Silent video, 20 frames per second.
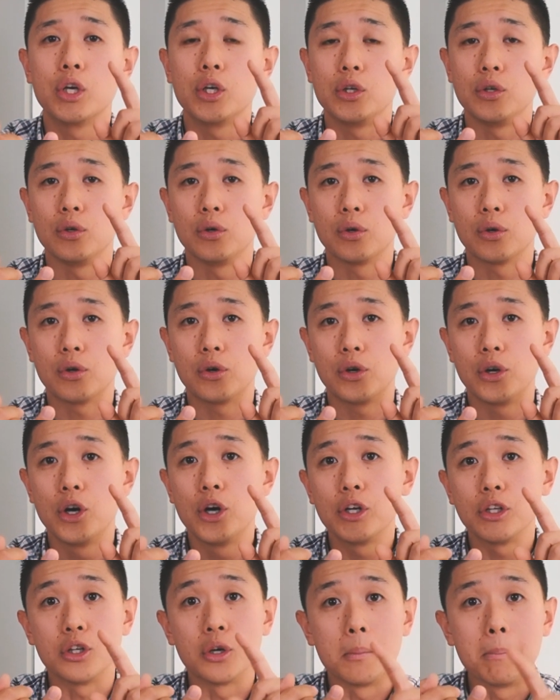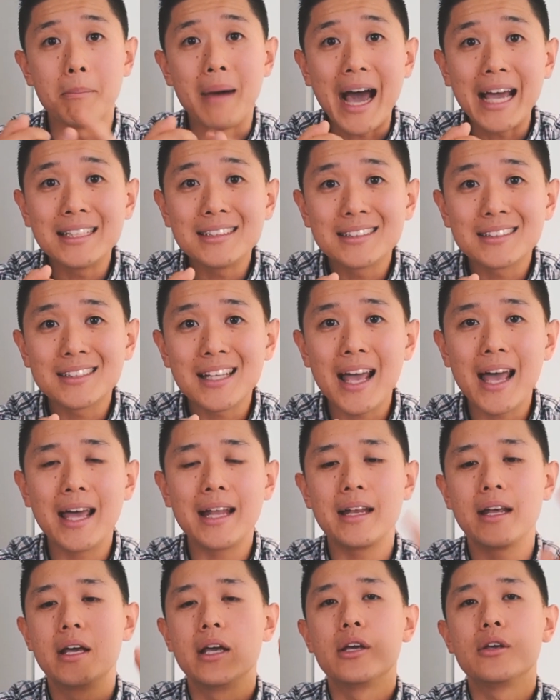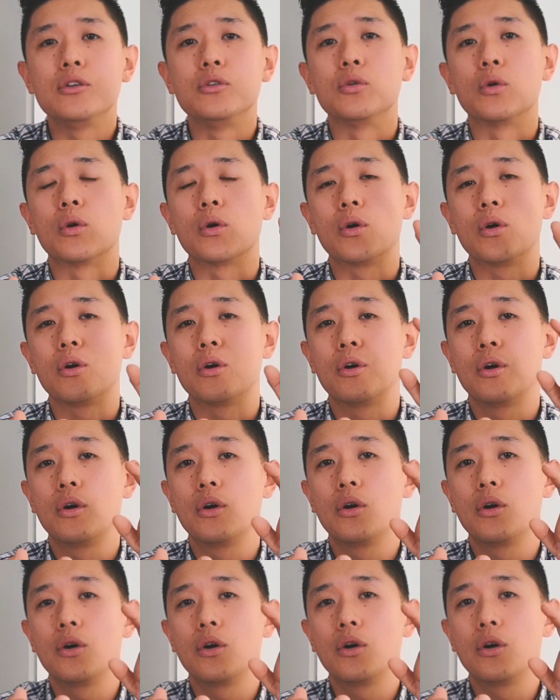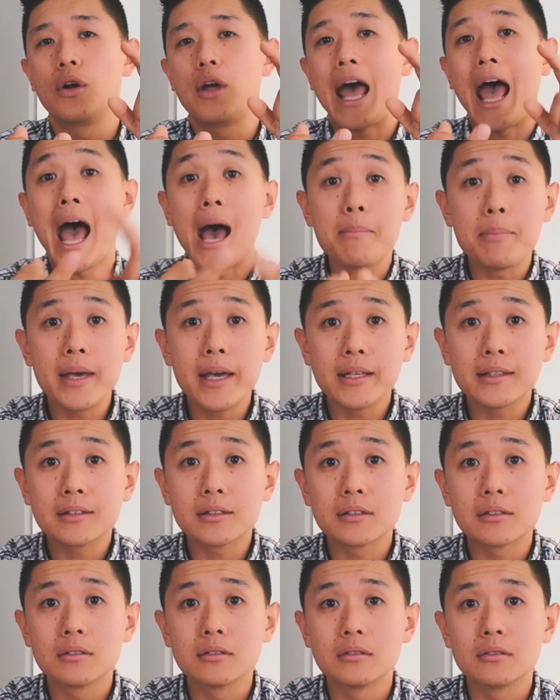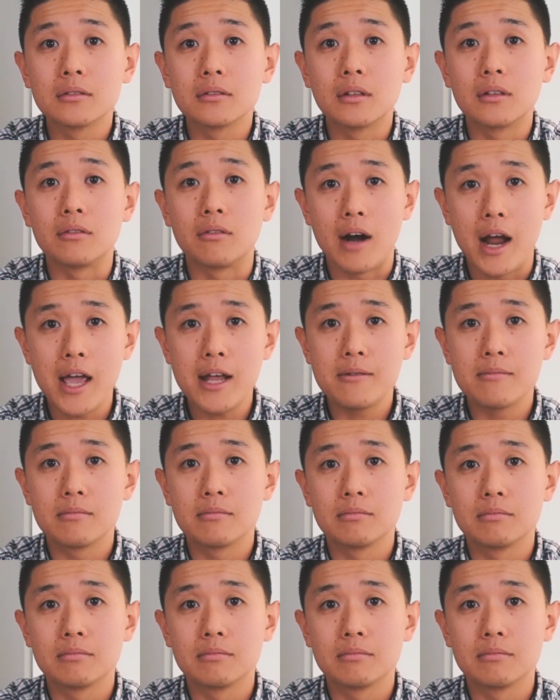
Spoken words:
your mindset, your habits, right?